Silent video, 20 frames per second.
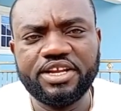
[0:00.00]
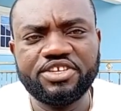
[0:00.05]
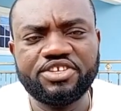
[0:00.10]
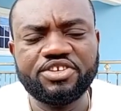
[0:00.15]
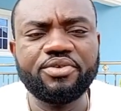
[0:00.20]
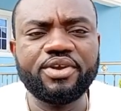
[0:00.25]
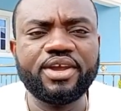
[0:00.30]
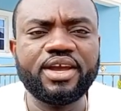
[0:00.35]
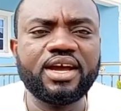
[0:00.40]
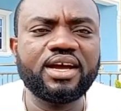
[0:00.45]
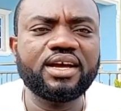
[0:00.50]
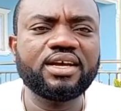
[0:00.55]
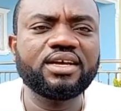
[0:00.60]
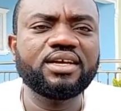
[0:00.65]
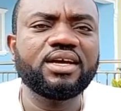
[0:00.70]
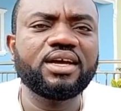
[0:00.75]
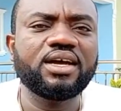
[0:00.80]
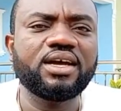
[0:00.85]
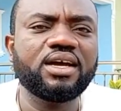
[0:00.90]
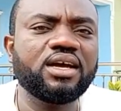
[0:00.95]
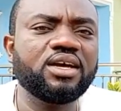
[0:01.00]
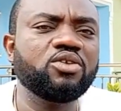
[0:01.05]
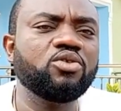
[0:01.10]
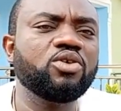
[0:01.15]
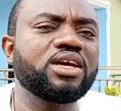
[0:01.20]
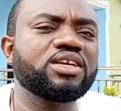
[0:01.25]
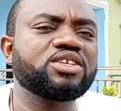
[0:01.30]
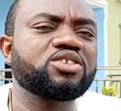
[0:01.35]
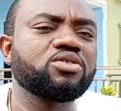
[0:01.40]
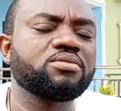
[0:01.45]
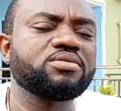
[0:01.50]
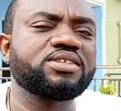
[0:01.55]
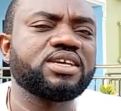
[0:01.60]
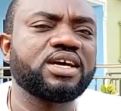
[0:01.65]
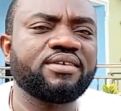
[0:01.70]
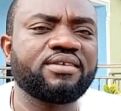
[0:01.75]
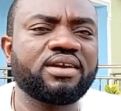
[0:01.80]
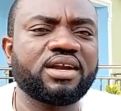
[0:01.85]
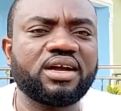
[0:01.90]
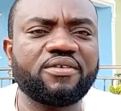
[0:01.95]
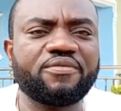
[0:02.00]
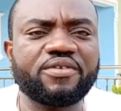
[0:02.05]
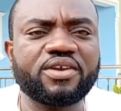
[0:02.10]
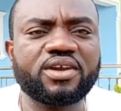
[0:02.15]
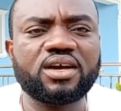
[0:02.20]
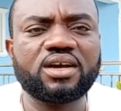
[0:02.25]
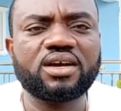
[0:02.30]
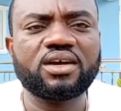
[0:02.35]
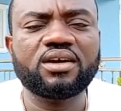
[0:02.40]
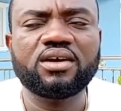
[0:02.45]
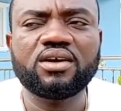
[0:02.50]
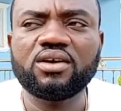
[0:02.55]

Nigeria and other sub-Saharan Africa,